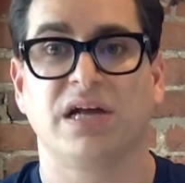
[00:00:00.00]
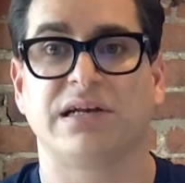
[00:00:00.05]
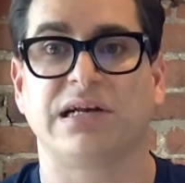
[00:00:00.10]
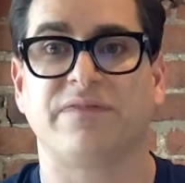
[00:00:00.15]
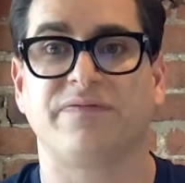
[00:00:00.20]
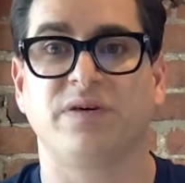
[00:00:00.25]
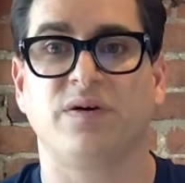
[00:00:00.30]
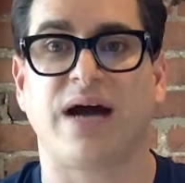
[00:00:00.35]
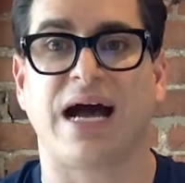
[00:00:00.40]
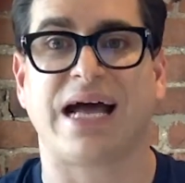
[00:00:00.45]
Now,
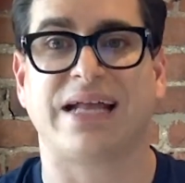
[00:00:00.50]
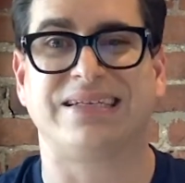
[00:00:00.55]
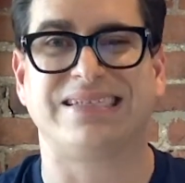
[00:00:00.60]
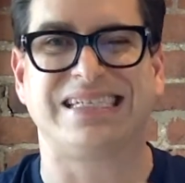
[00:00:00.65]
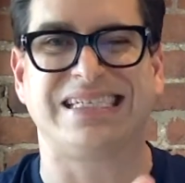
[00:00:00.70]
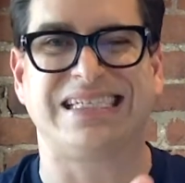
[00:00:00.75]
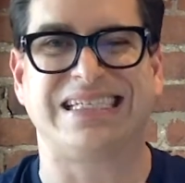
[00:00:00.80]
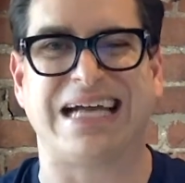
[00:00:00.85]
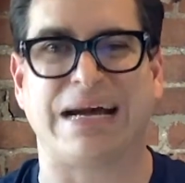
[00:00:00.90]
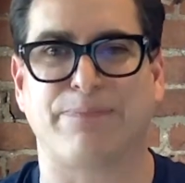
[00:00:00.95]
if you had
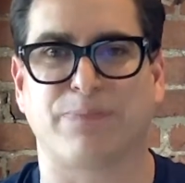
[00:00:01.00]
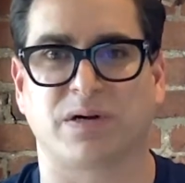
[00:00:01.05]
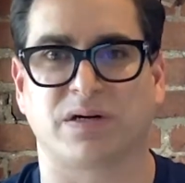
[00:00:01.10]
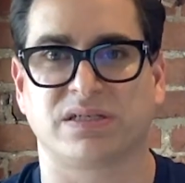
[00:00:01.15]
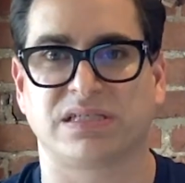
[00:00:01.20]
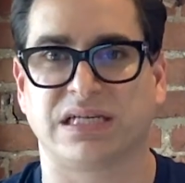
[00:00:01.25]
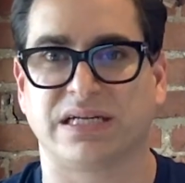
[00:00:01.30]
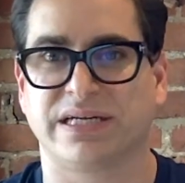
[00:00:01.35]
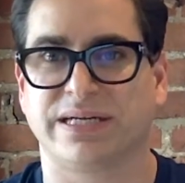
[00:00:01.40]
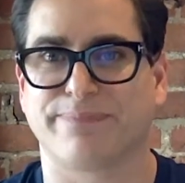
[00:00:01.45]

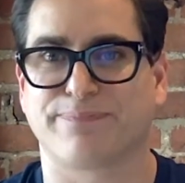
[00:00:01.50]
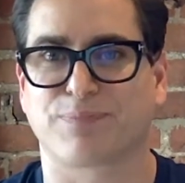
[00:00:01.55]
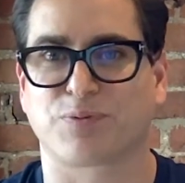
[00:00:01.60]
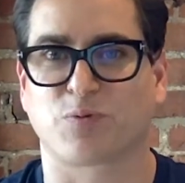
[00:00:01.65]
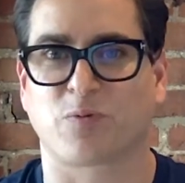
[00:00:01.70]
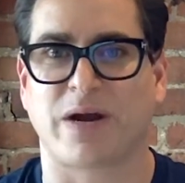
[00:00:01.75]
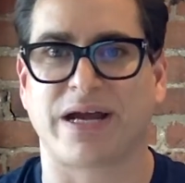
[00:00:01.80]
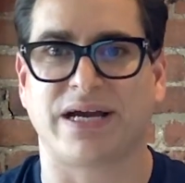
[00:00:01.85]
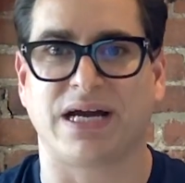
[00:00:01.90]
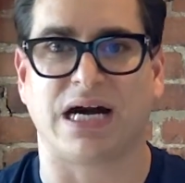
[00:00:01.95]
steppers, something to
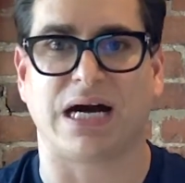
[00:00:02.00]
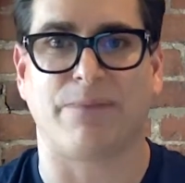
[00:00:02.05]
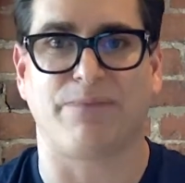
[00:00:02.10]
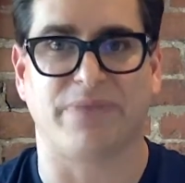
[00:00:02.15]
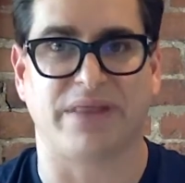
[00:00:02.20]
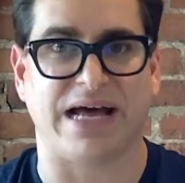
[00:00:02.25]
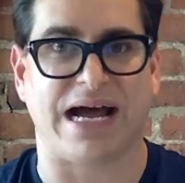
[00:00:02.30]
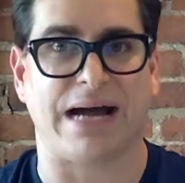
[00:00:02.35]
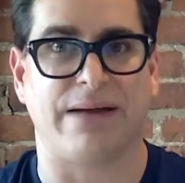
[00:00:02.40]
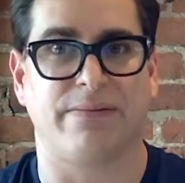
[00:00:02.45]
break
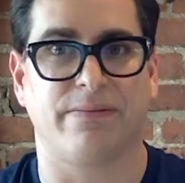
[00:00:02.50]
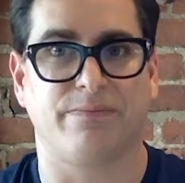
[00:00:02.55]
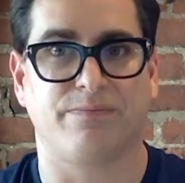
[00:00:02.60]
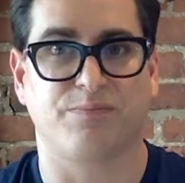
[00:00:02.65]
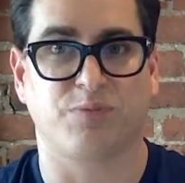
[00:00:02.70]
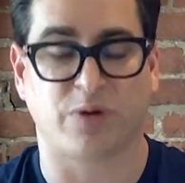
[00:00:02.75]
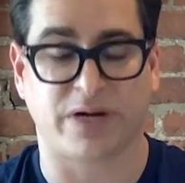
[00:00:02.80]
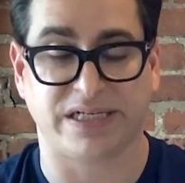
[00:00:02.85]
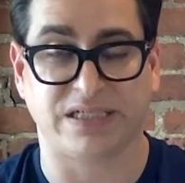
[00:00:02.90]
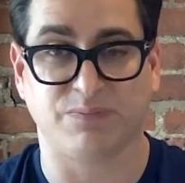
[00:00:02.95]
up
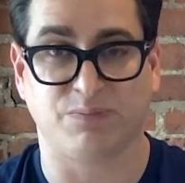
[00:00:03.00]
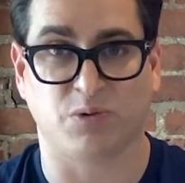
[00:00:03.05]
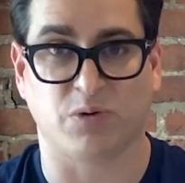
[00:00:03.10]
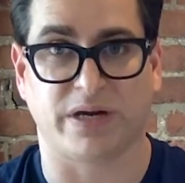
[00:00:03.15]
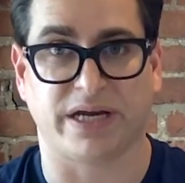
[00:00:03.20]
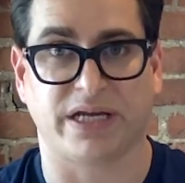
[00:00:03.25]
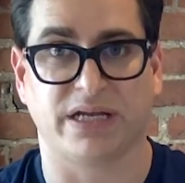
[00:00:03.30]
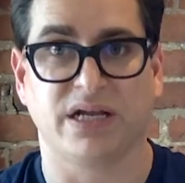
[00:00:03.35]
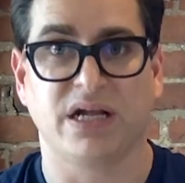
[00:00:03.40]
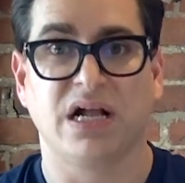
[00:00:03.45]
that price
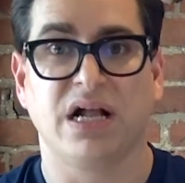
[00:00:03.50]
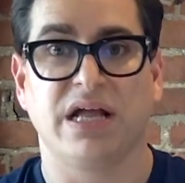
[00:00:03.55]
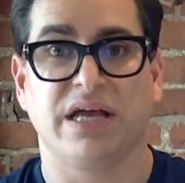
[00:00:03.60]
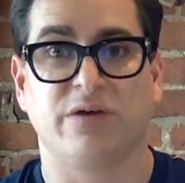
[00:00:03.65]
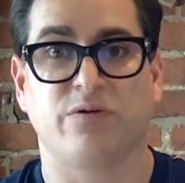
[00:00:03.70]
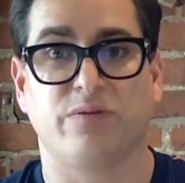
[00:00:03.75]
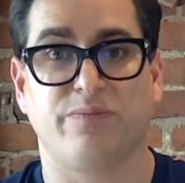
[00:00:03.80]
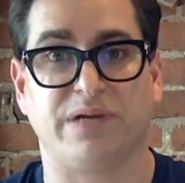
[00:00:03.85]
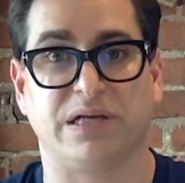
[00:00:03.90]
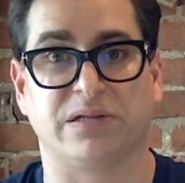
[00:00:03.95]
point,
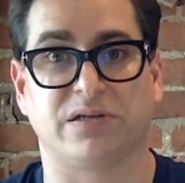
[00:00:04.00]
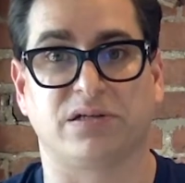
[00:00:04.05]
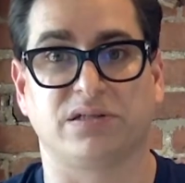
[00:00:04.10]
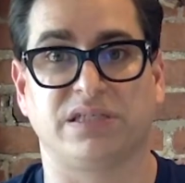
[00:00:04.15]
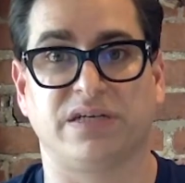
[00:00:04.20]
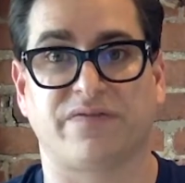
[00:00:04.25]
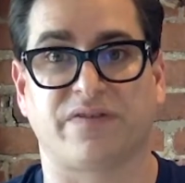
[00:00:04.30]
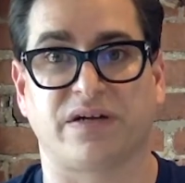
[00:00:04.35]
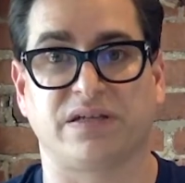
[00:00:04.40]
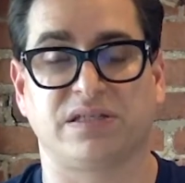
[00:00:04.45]
it would be a little
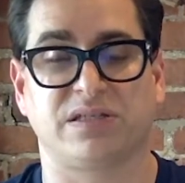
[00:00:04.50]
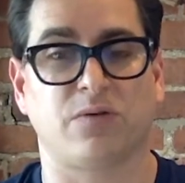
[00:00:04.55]
different.